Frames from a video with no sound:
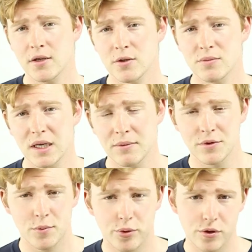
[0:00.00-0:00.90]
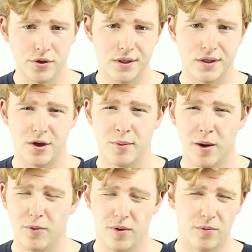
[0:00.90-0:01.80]
Sometimes on a project you come
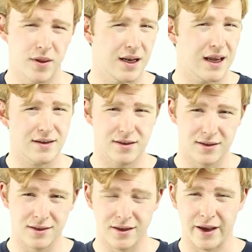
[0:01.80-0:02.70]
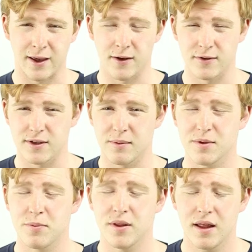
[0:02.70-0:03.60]
out with an excellent design
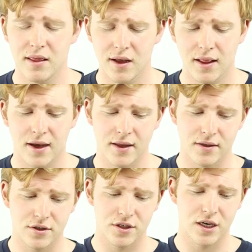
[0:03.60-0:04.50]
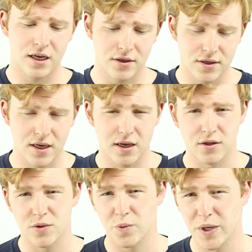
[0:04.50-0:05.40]
concept, but then the client changes it
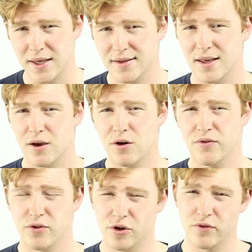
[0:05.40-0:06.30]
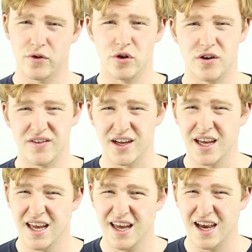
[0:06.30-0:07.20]
and tweaks it over and over and over,
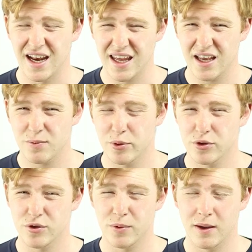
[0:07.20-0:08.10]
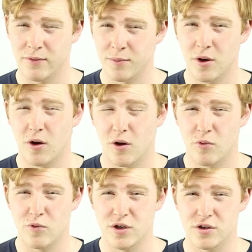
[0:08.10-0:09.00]
and it gets pushed away from your
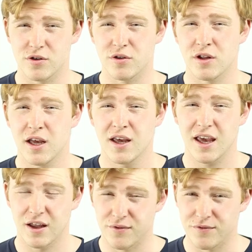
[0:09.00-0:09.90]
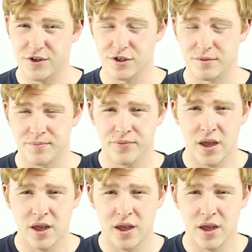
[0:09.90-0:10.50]
original kind of vision.